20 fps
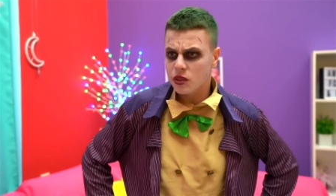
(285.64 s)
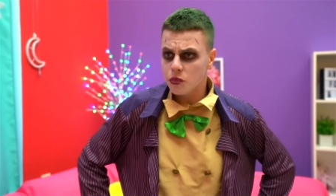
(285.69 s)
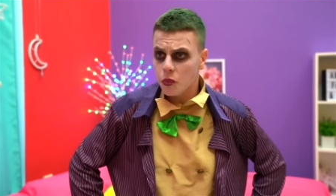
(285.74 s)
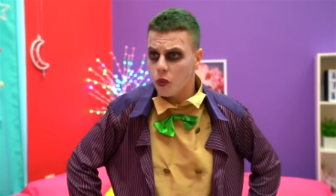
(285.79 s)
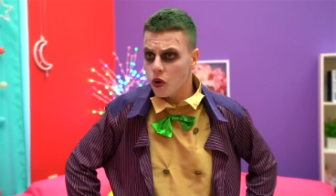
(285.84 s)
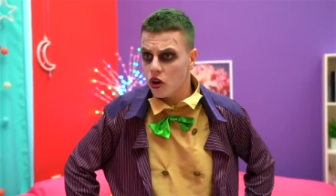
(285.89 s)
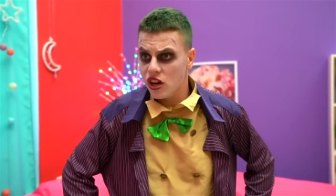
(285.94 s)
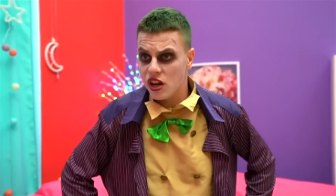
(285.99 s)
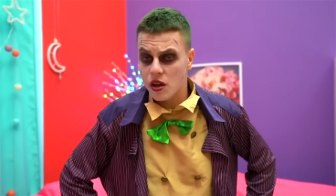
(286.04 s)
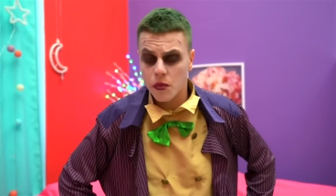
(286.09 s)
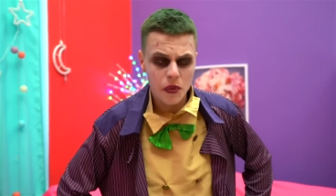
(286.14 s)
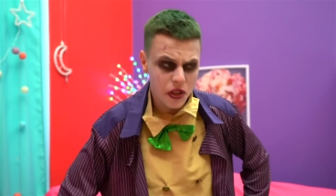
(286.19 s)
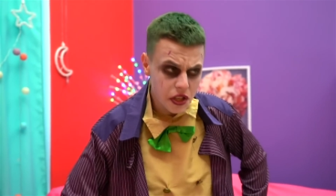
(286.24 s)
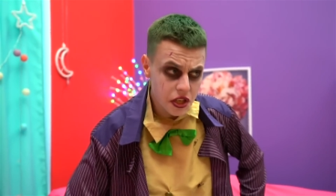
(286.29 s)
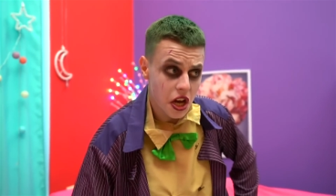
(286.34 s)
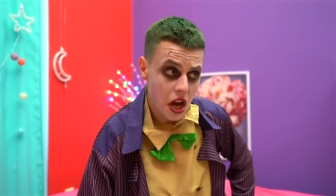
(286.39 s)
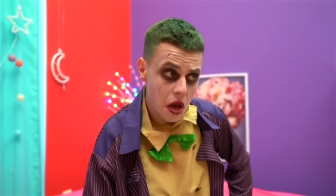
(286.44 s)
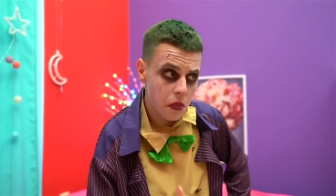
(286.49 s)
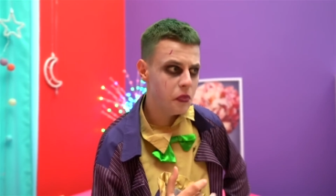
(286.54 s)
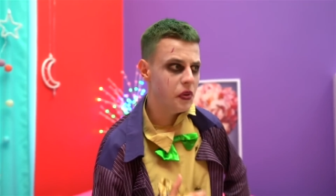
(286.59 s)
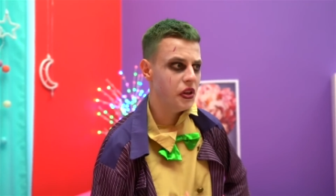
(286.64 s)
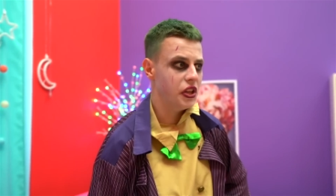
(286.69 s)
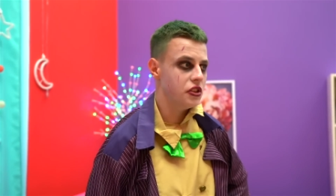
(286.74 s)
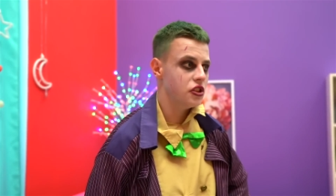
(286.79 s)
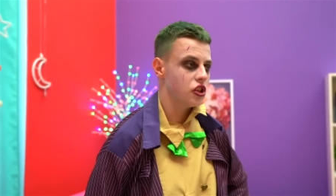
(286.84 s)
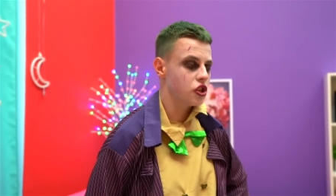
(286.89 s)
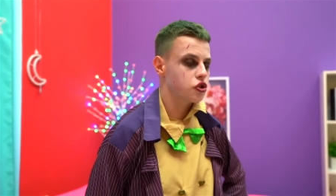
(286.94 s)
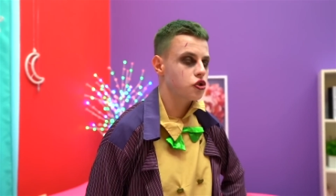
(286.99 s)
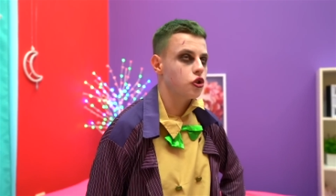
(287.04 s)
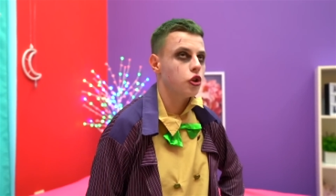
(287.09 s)
Besides, it
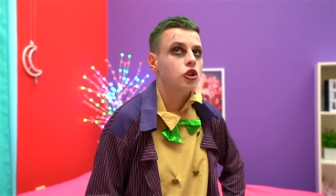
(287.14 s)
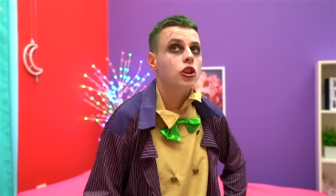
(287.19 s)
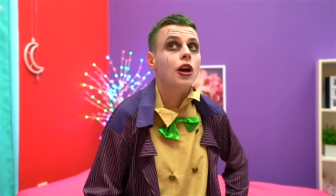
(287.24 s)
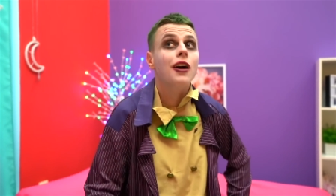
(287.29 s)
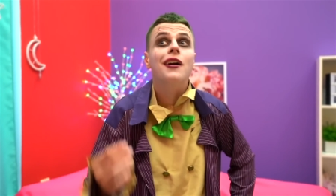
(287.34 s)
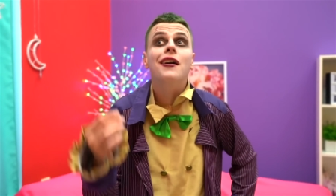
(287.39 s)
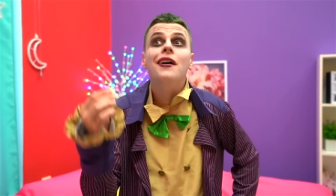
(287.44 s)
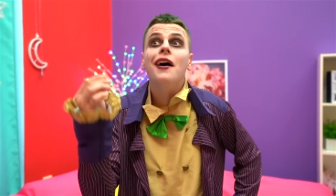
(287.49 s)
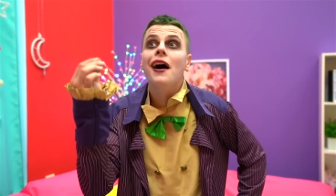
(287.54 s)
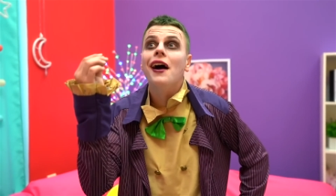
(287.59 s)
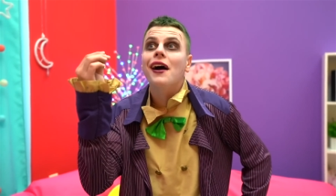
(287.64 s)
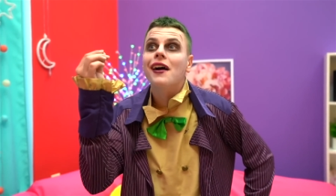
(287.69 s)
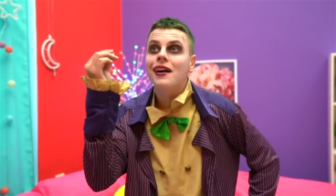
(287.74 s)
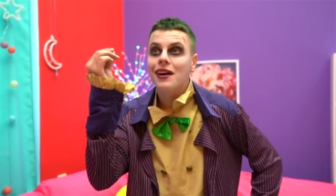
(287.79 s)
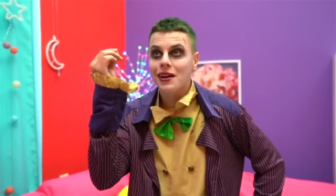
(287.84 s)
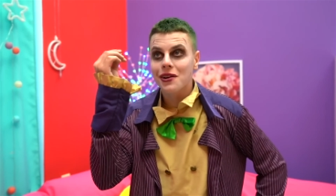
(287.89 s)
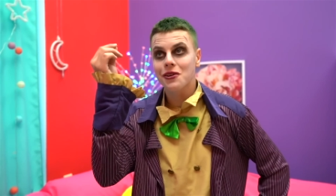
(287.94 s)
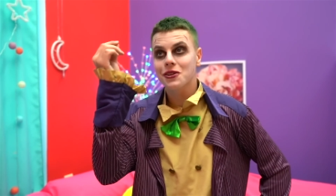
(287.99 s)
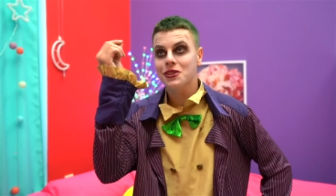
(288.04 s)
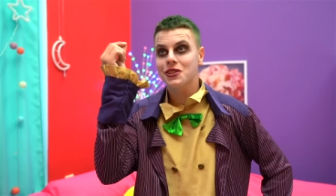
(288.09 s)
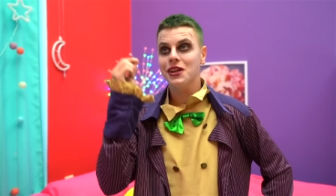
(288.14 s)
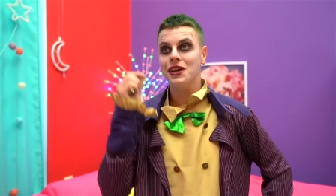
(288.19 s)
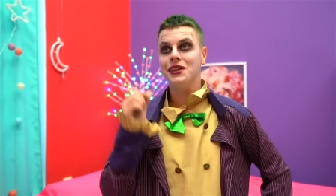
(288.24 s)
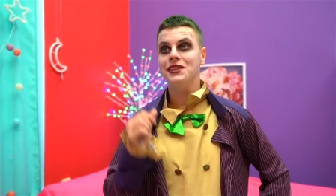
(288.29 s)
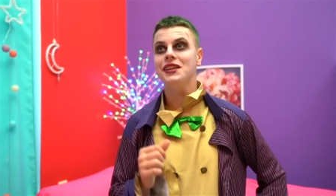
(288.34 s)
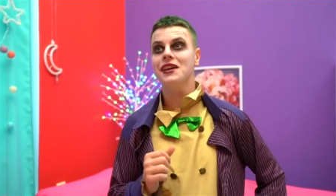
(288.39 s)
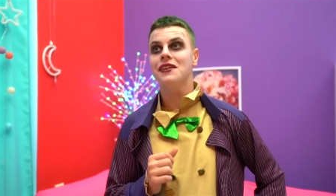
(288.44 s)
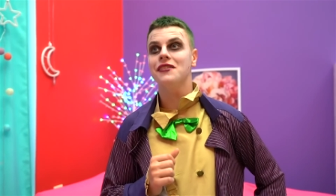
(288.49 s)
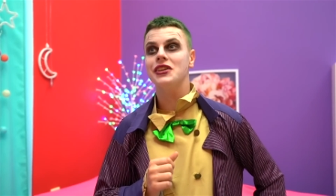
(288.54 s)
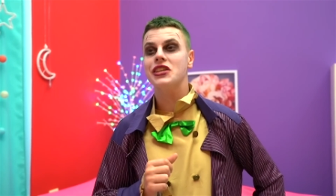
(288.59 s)
makes me sad that such a good
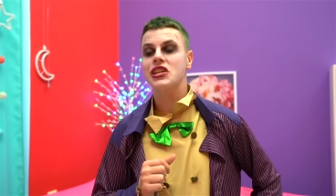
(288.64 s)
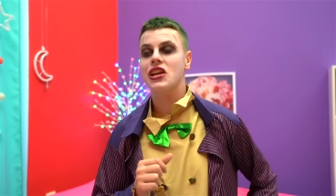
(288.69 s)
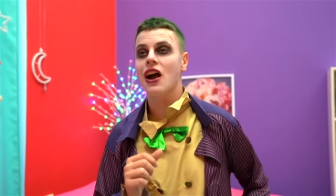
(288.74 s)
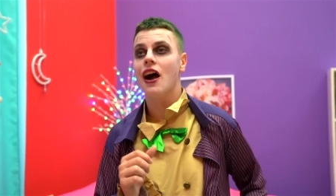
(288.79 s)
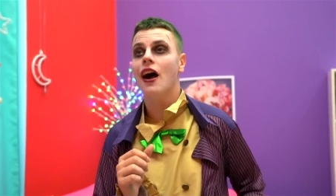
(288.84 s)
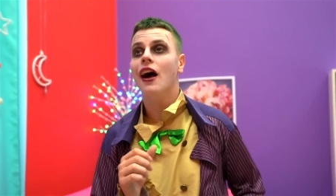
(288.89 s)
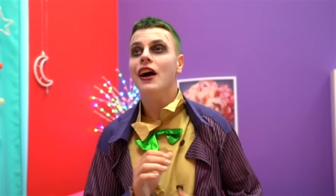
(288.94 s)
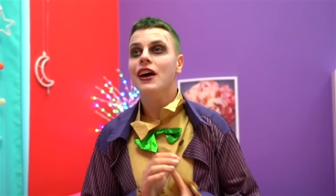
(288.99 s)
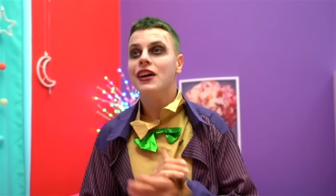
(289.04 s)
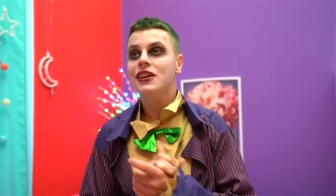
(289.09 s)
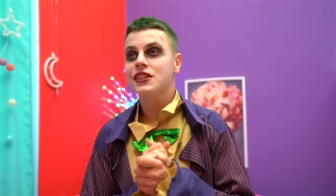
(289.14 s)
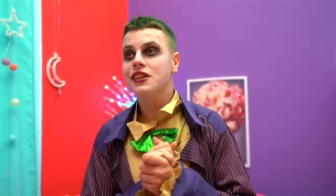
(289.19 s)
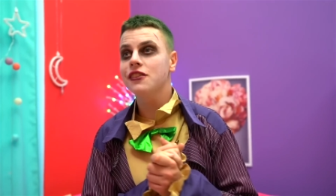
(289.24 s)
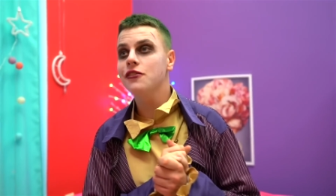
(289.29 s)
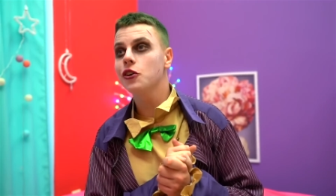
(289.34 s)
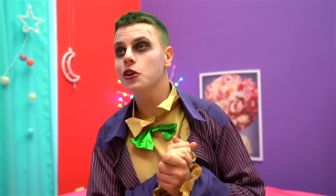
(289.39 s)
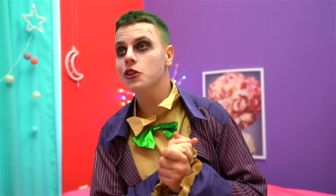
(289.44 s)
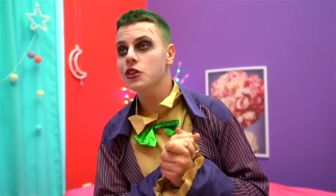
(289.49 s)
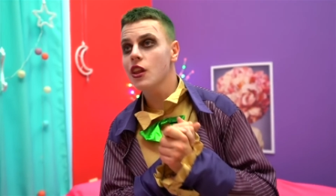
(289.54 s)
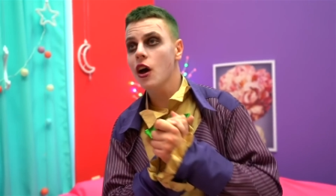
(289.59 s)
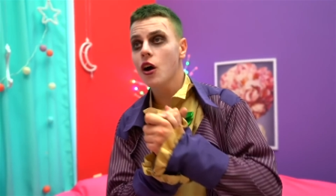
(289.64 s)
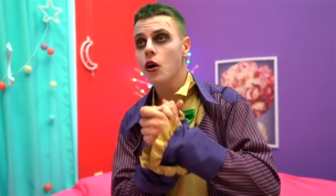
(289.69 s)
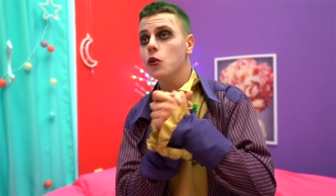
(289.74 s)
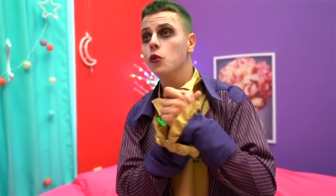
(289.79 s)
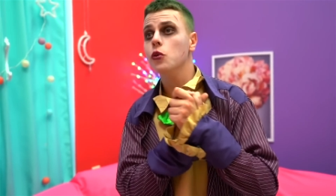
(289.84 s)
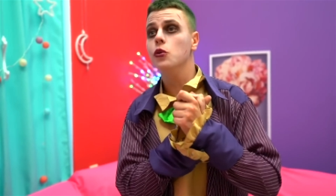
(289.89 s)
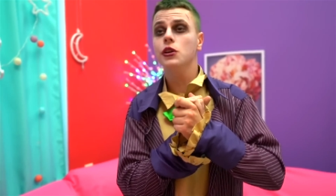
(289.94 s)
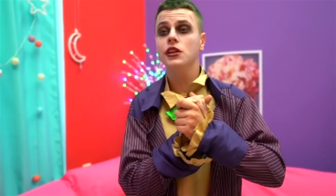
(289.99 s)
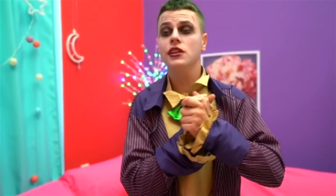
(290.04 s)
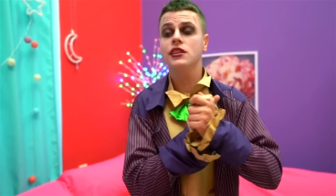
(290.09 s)
girl has to live alone on the
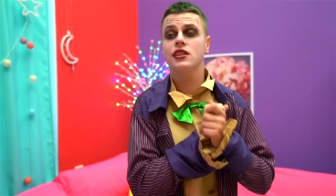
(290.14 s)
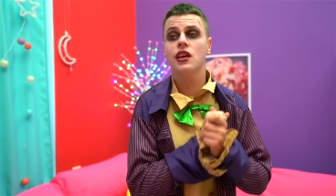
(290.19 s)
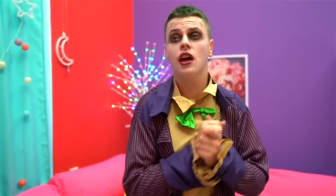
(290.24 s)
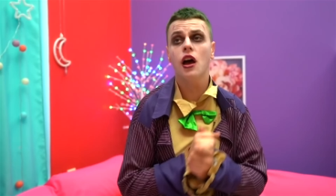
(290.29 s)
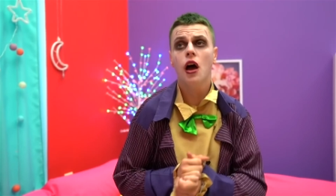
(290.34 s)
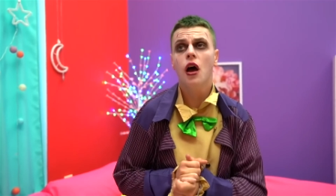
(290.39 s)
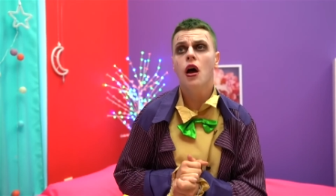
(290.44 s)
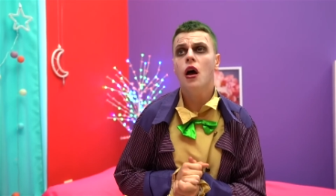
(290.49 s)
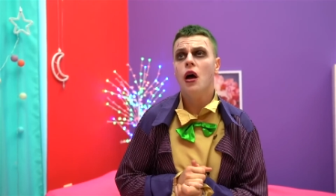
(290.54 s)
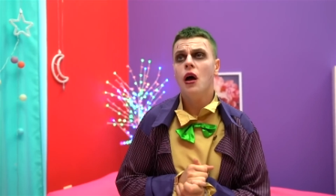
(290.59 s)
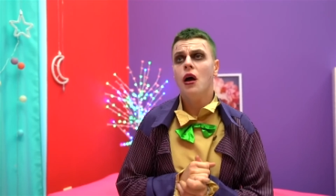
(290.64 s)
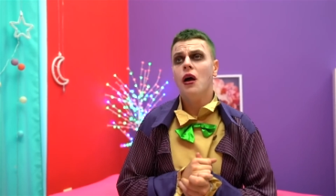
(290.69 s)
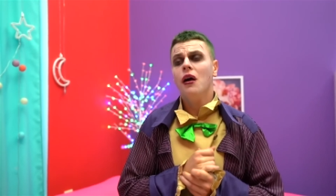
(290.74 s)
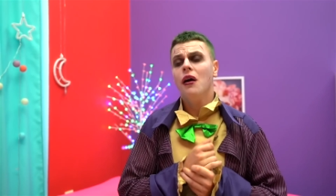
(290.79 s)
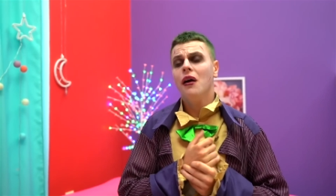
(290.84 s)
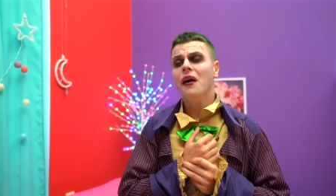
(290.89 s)
street.